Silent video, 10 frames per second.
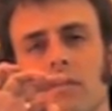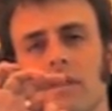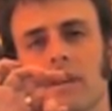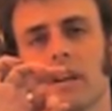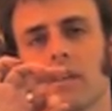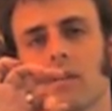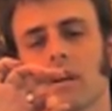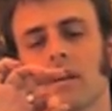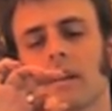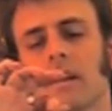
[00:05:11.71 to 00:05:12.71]
the
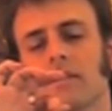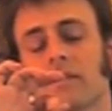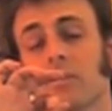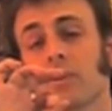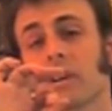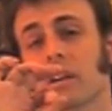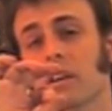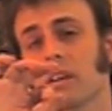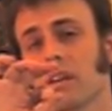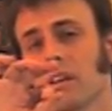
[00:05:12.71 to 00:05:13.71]
nail against the
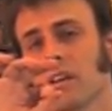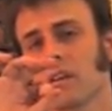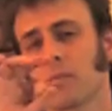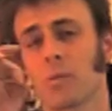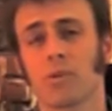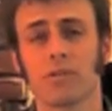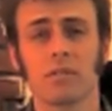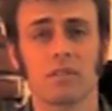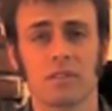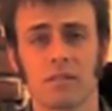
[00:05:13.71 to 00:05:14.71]
pick. People
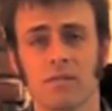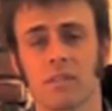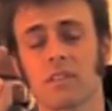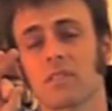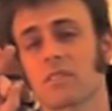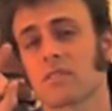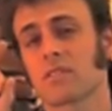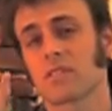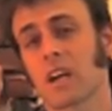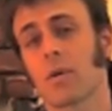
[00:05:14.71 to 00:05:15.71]
do this differently. This is
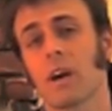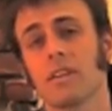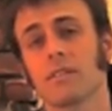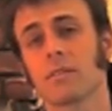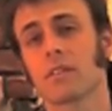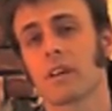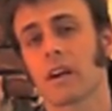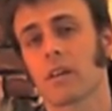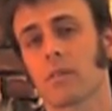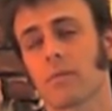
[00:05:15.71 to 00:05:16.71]
just how I do it and
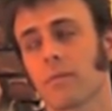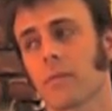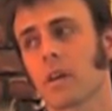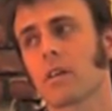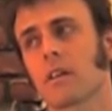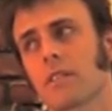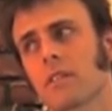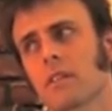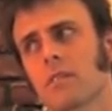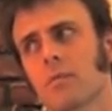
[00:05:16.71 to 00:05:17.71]
how I
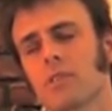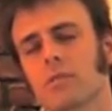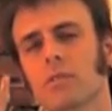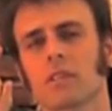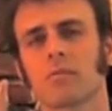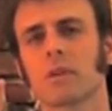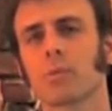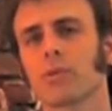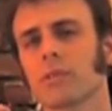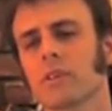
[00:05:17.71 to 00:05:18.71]
think the majority of
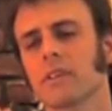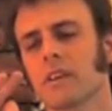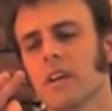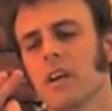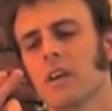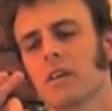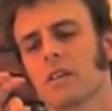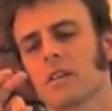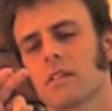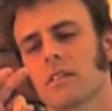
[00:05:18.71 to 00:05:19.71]
people do it.
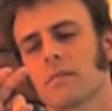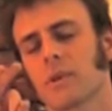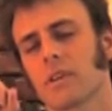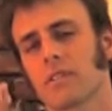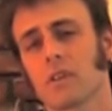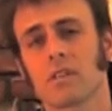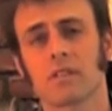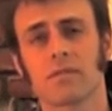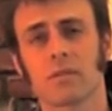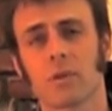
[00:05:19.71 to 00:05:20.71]
But there are
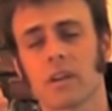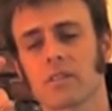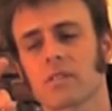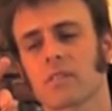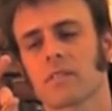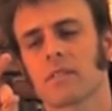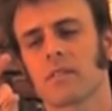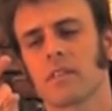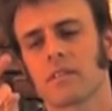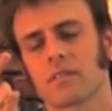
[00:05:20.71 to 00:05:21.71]
different ways.
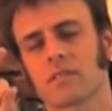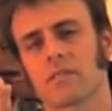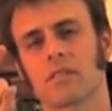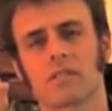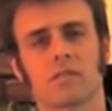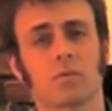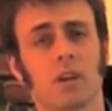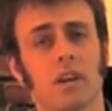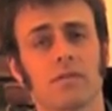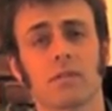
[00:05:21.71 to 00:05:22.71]
This is
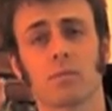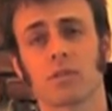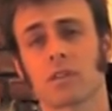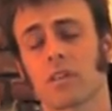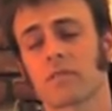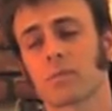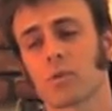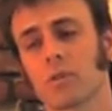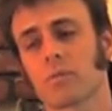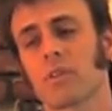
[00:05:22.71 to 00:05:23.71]
what I feel most
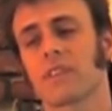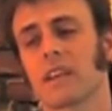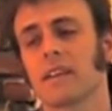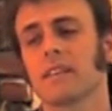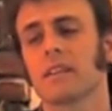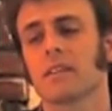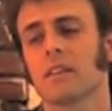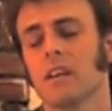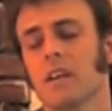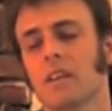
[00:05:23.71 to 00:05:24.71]
comfortable with. But the
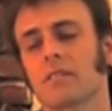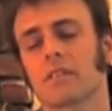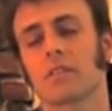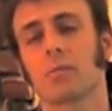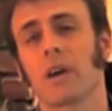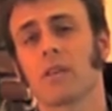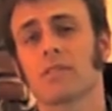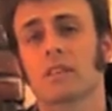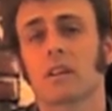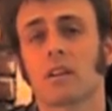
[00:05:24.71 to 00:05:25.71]
idea is that you're
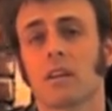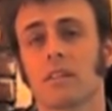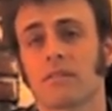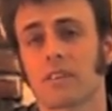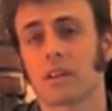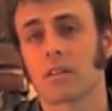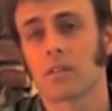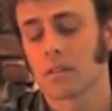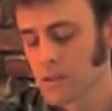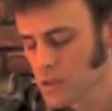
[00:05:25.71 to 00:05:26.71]
balancing it on the
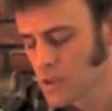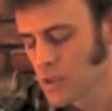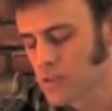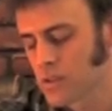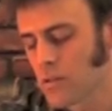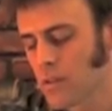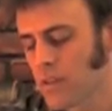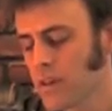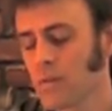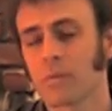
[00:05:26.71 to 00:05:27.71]
finger. And so the
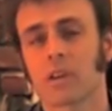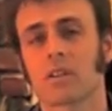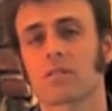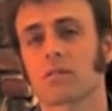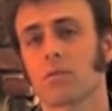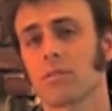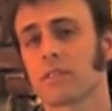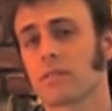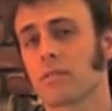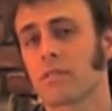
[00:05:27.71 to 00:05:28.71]
thumb, because you're
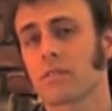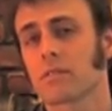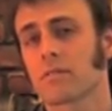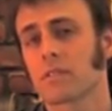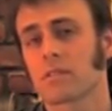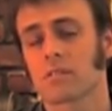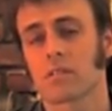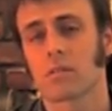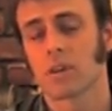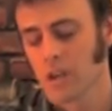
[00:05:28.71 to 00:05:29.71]
holding 2/3 of it or
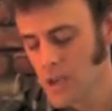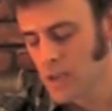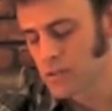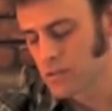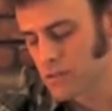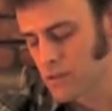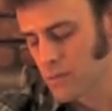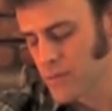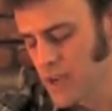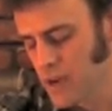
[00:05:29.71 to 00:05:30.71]
so, as you
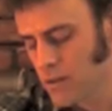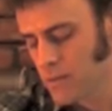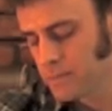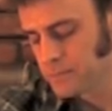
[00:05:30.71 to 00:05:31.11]
strum down,